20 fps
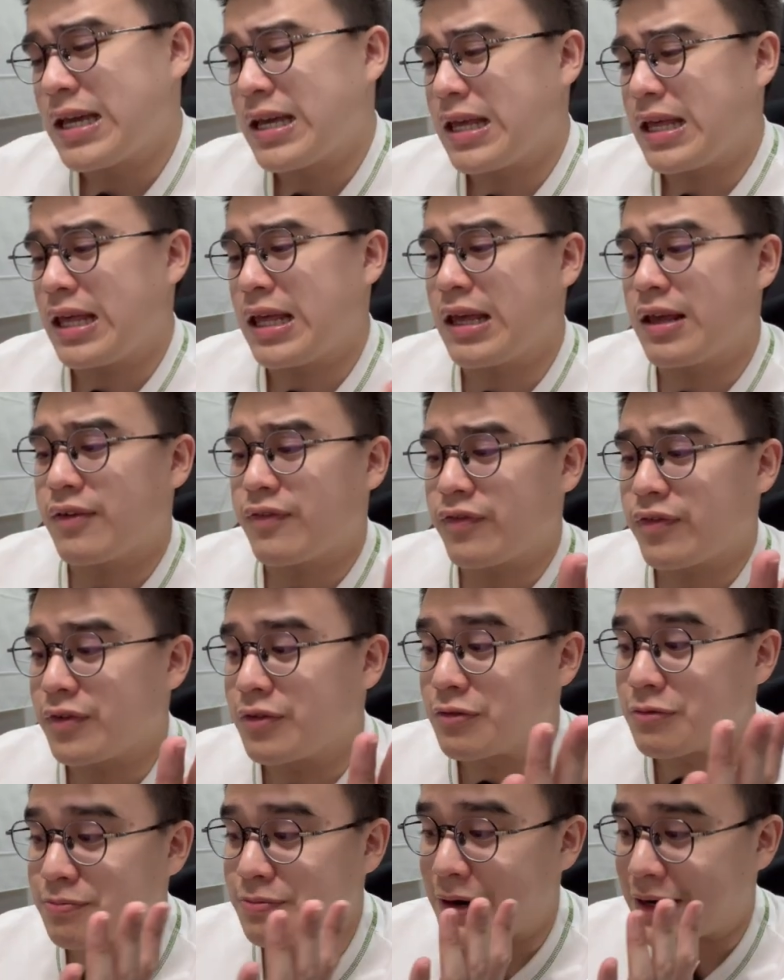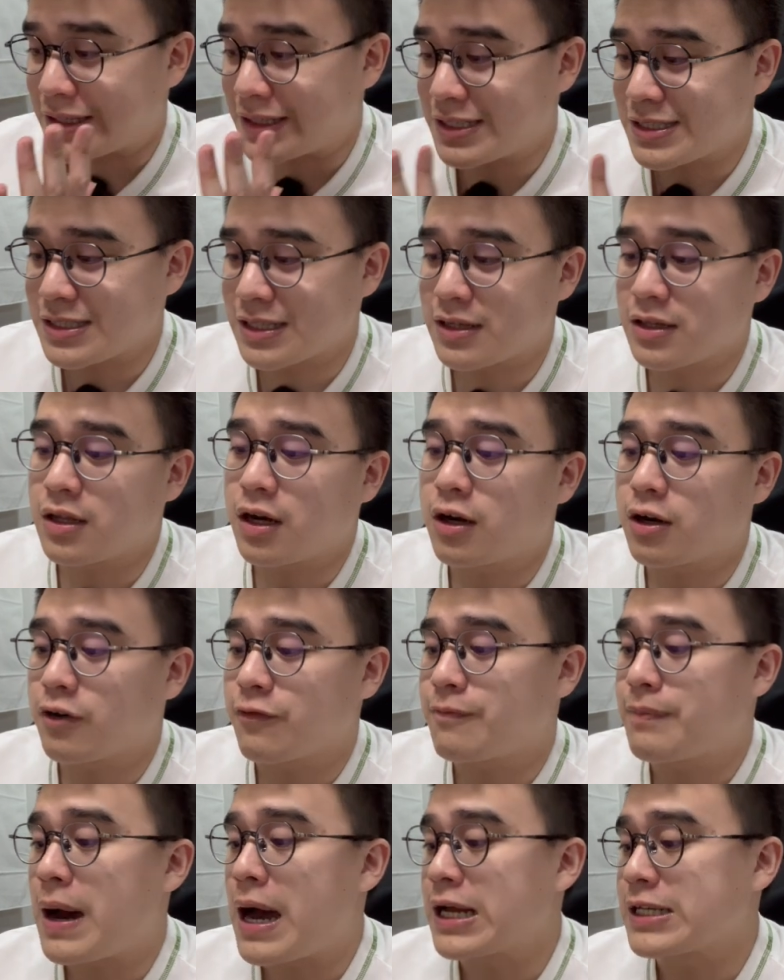if you practice a lot
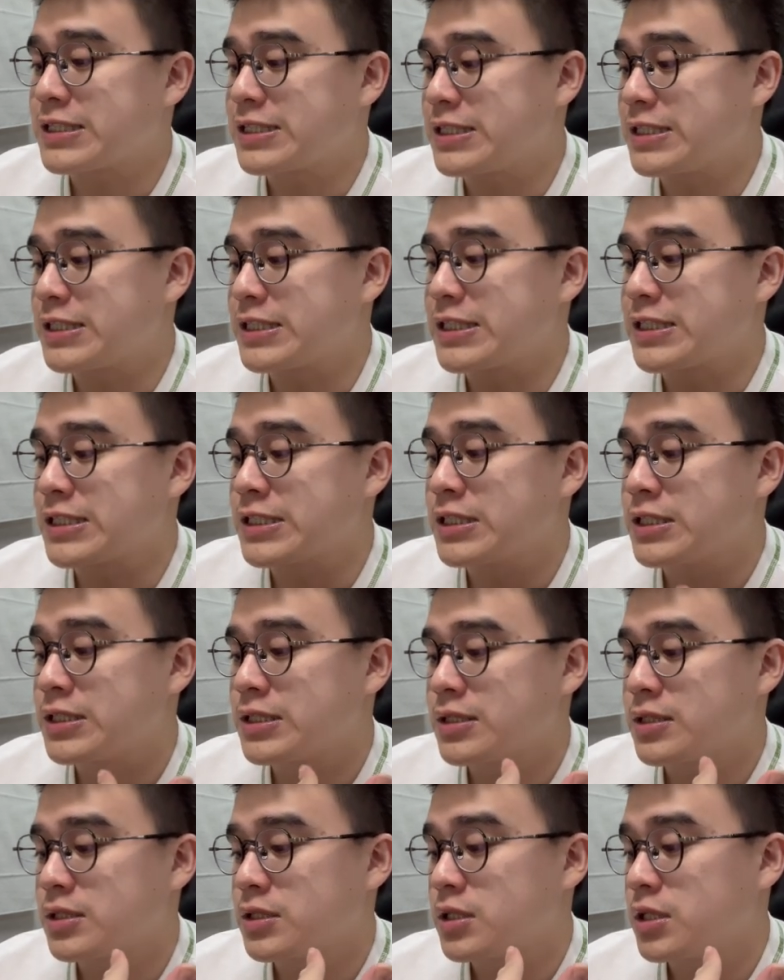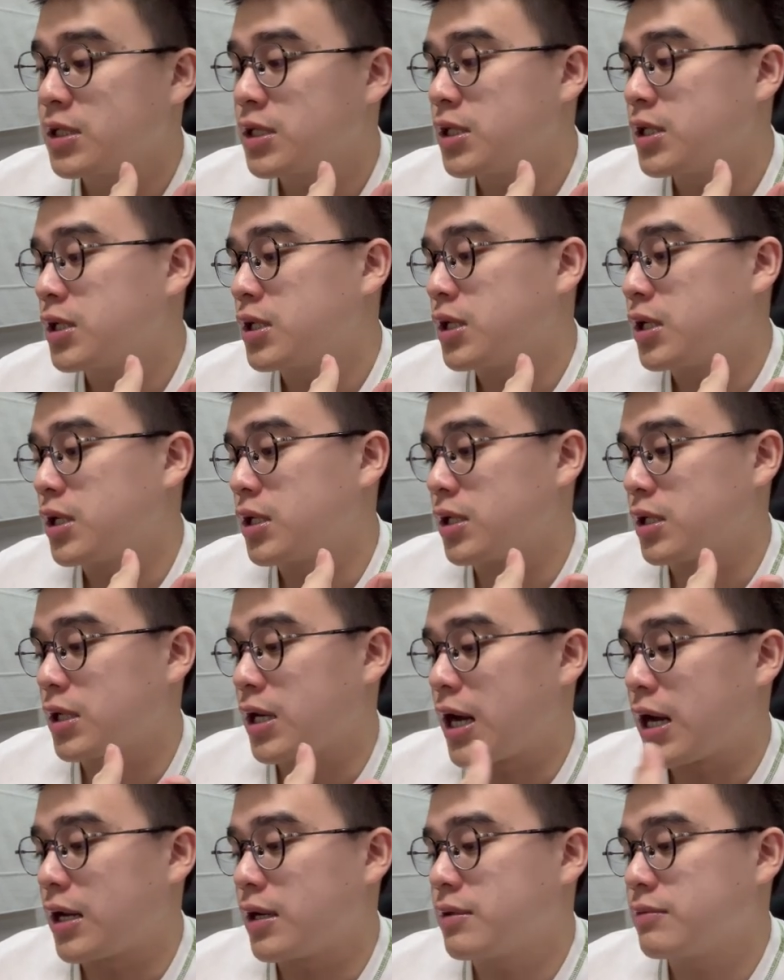of past year,
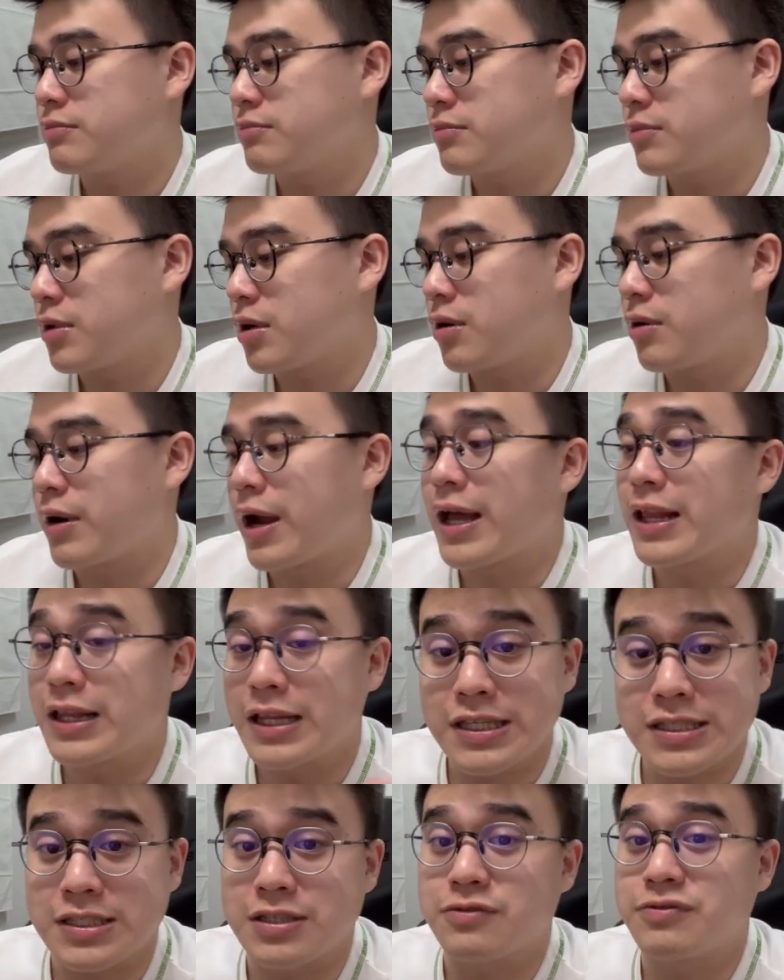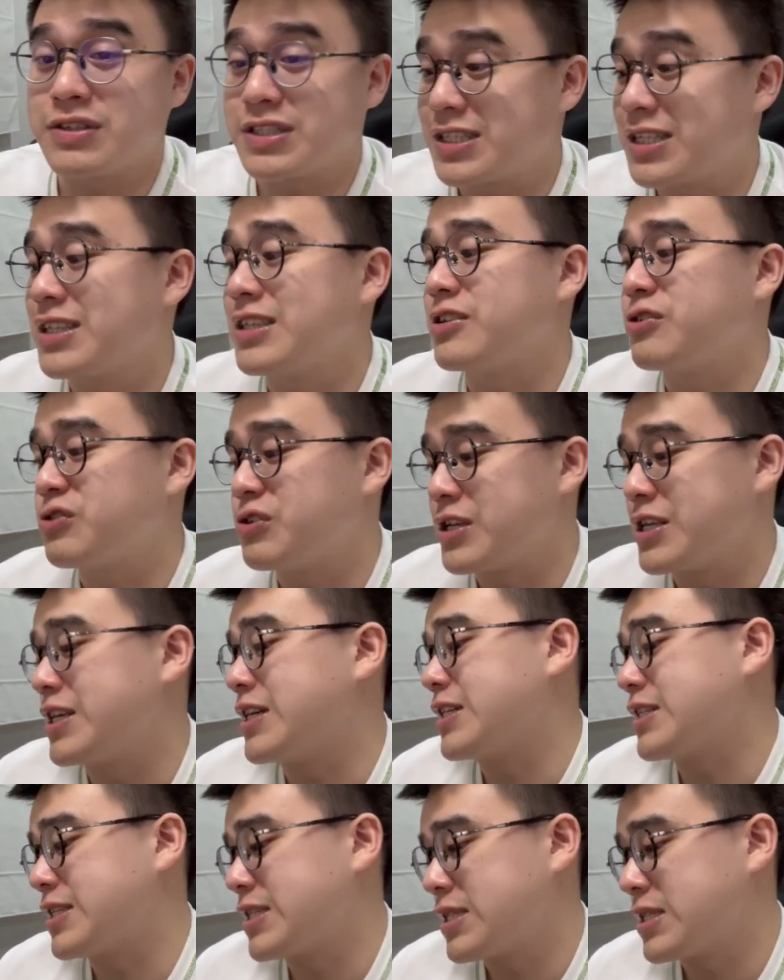or at least the recent 3
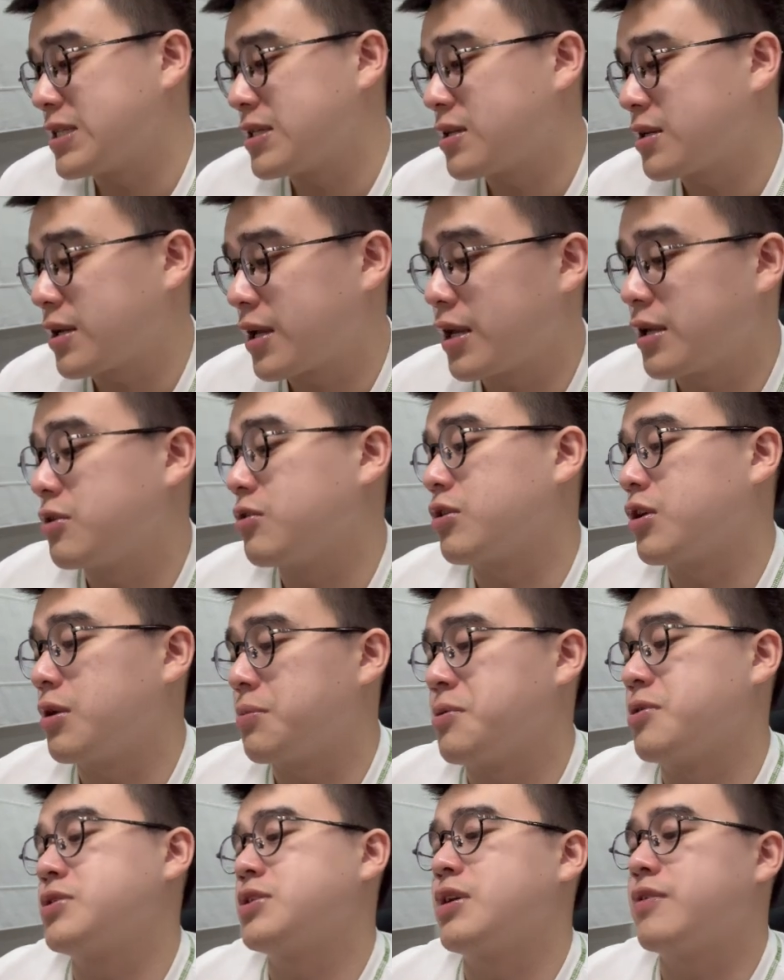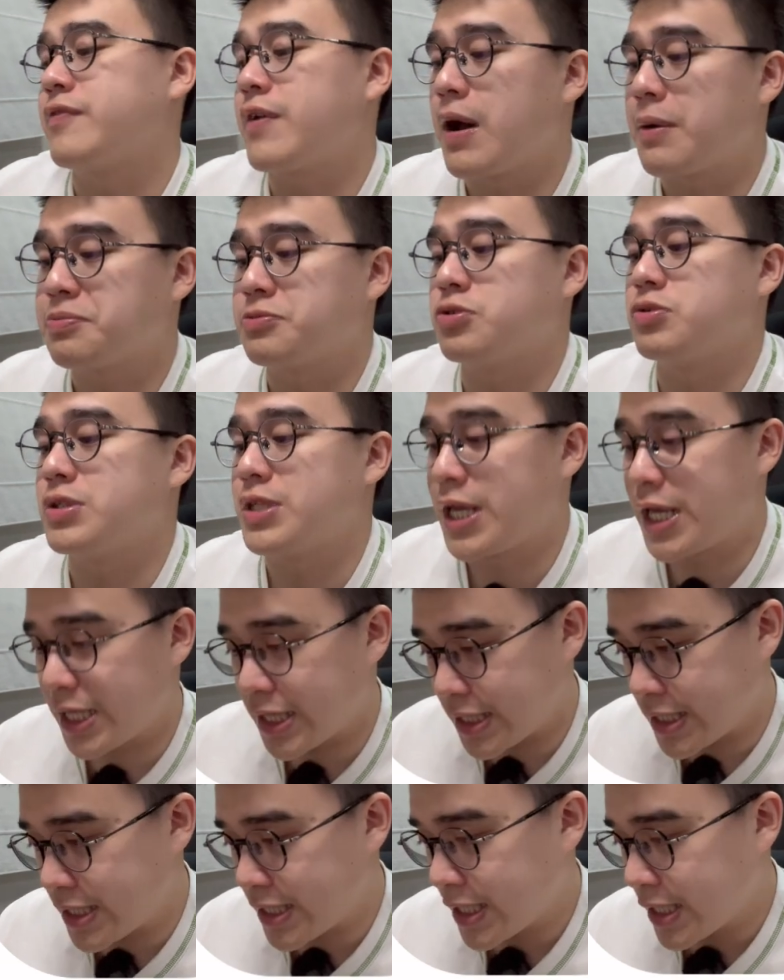years, okay, to keep yourself up to
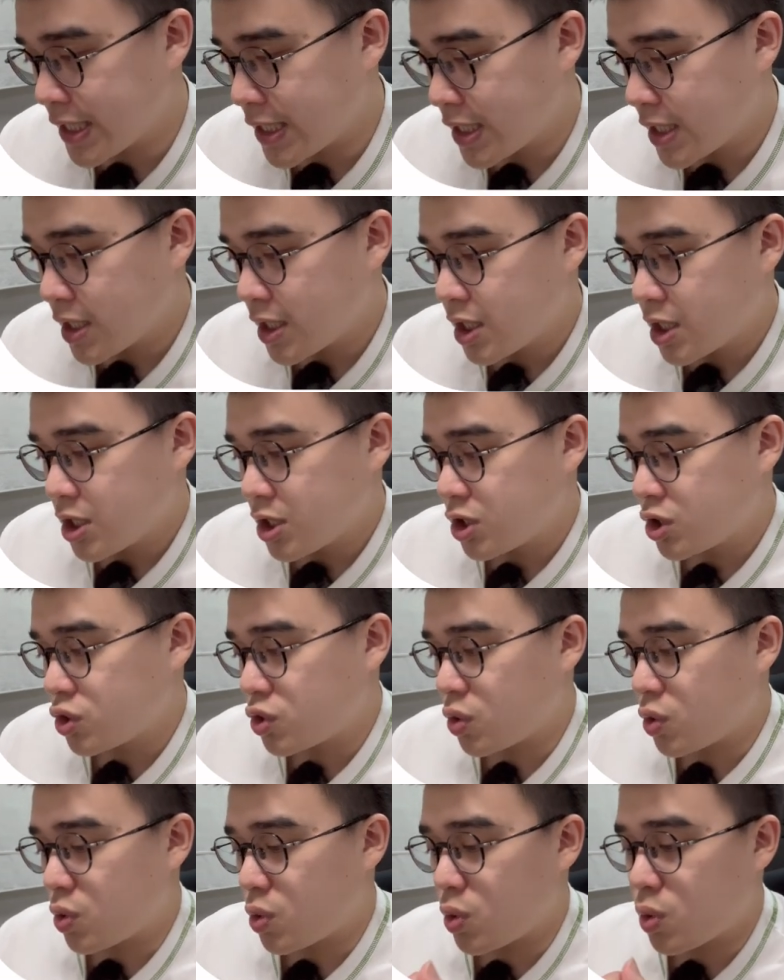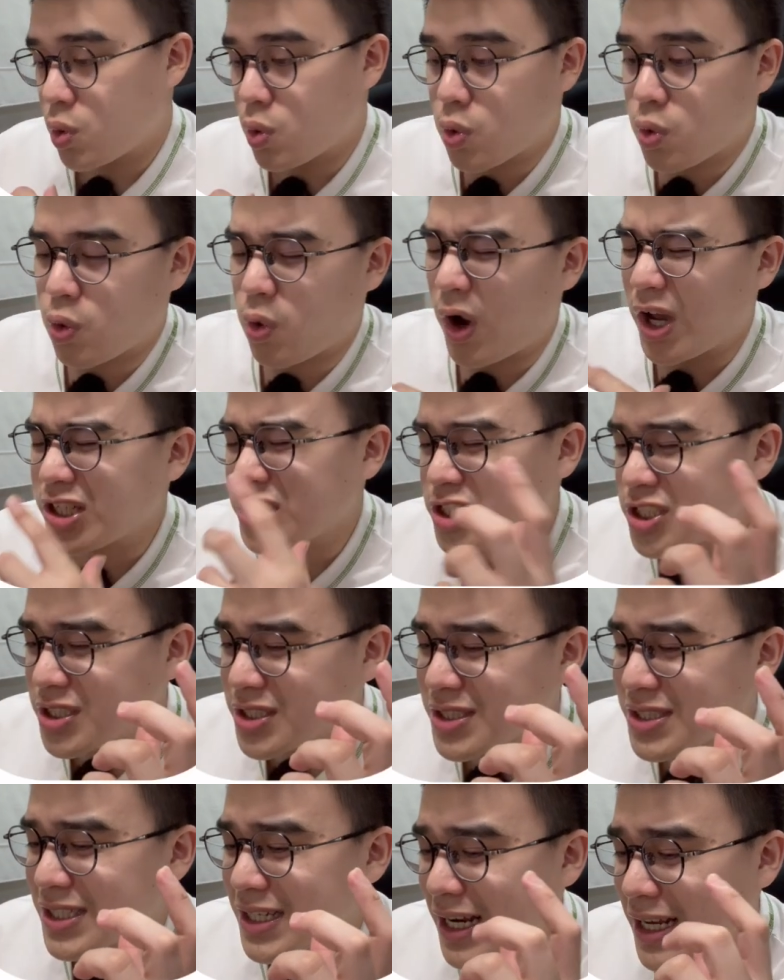date. So
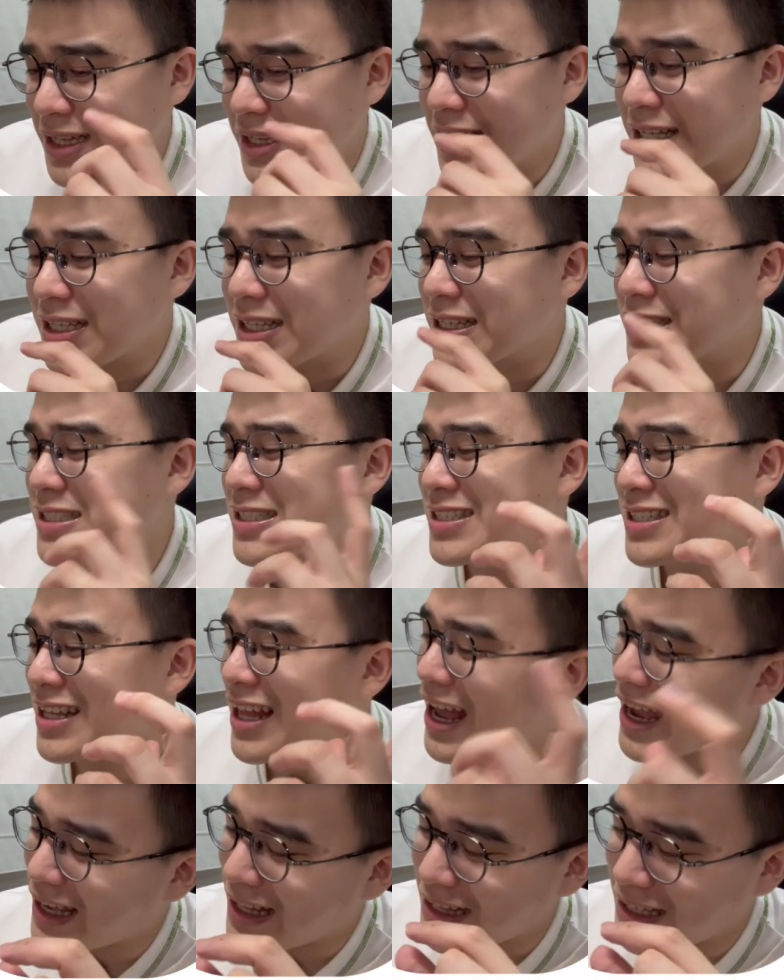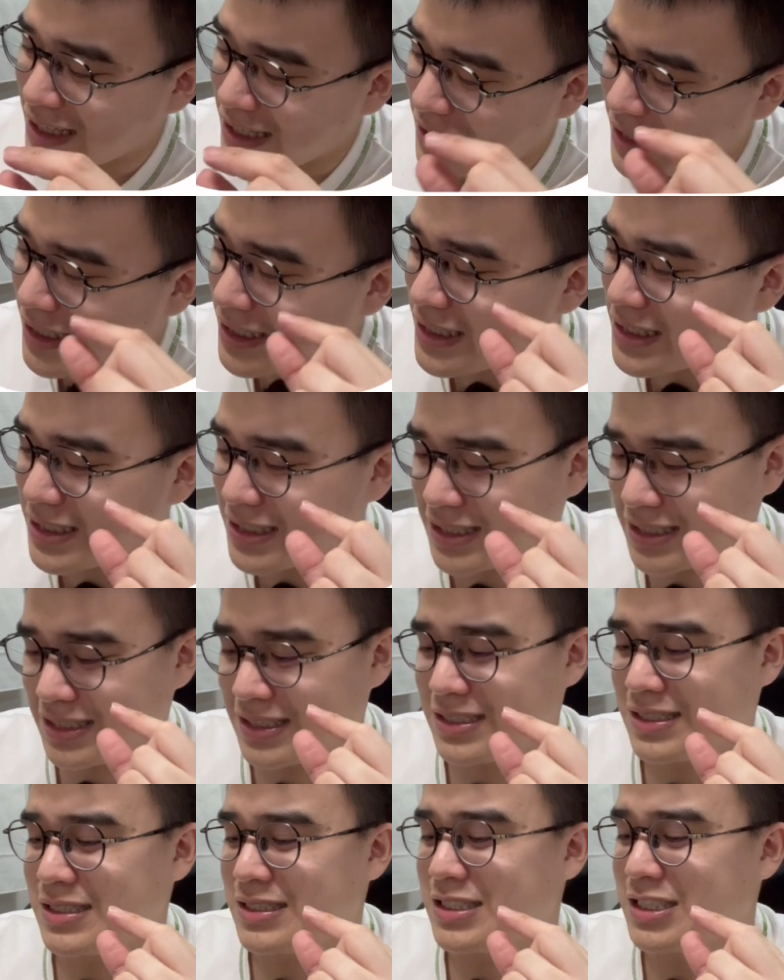questions that I think is slightly
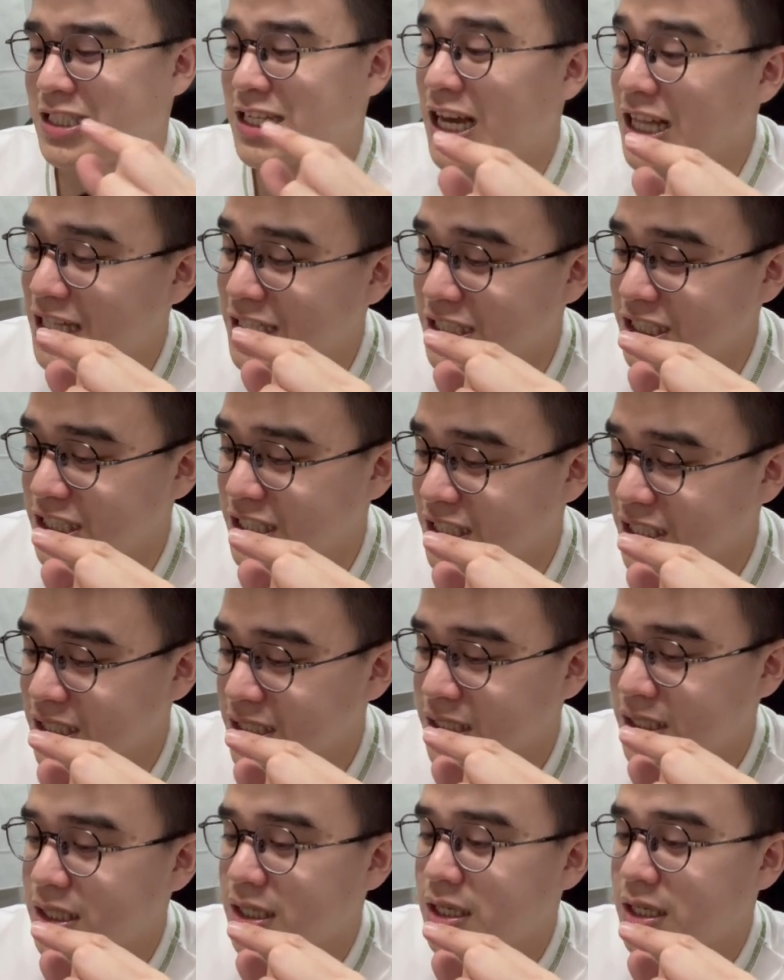challenging